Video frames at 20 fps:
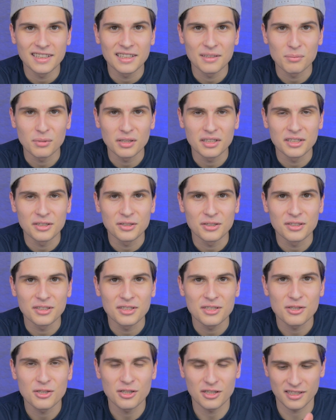but there
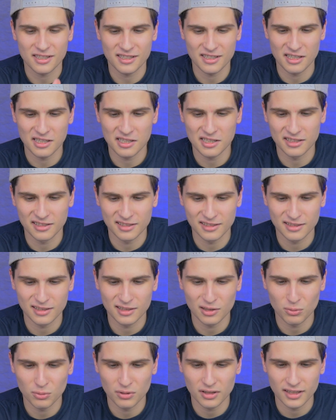just isn't
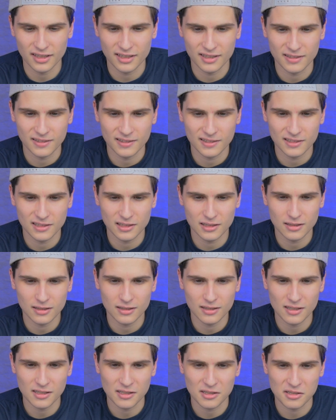a way.
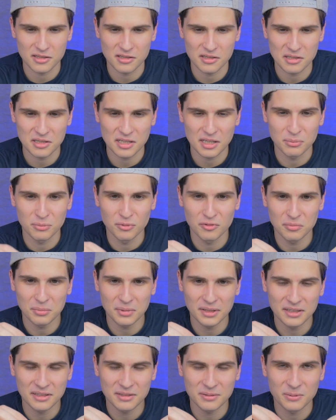Just some
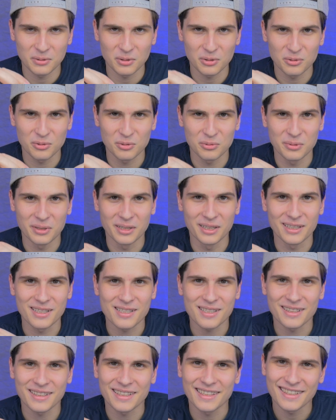movement, not too much,
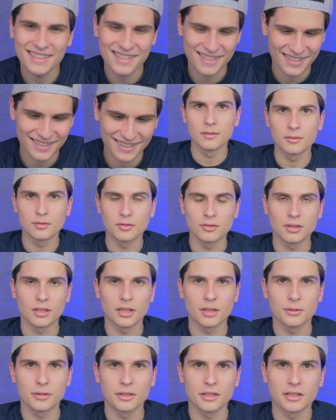I guess. For
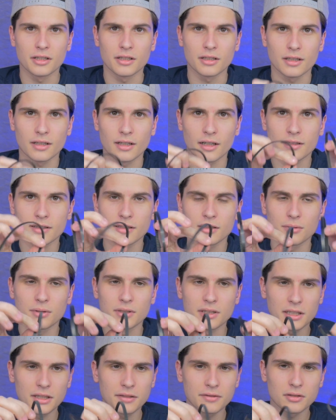our
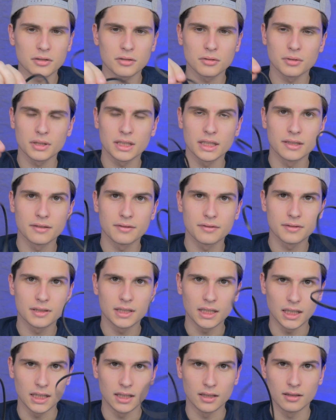KTL1 Evo we have
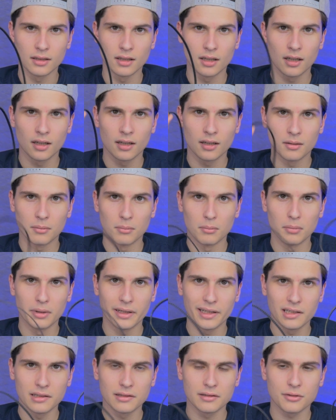the
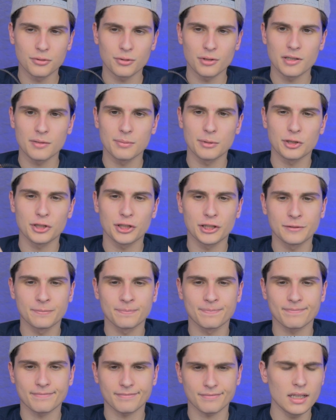belt transmission,
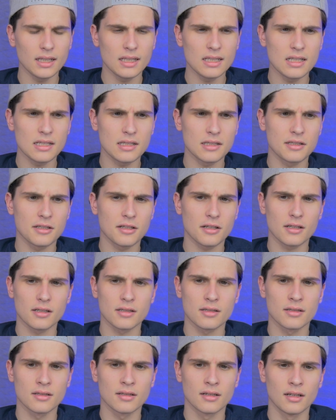and it's
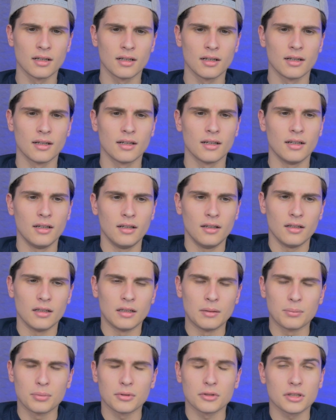just
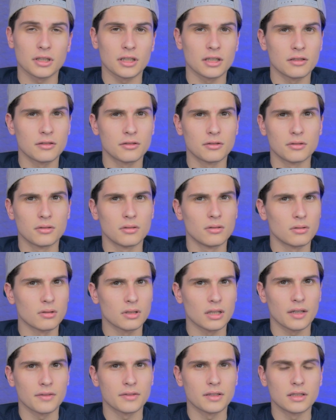important to look
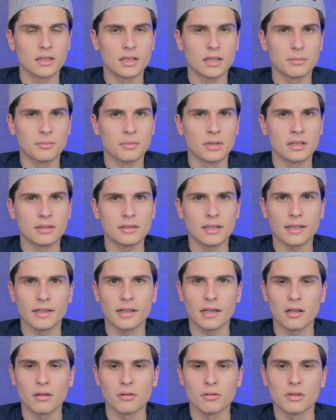after them. Take
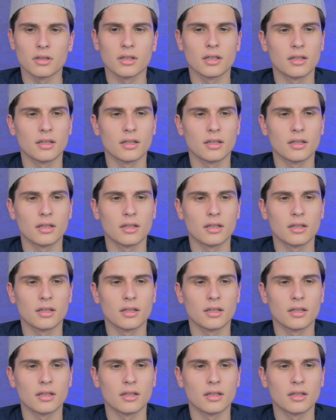a look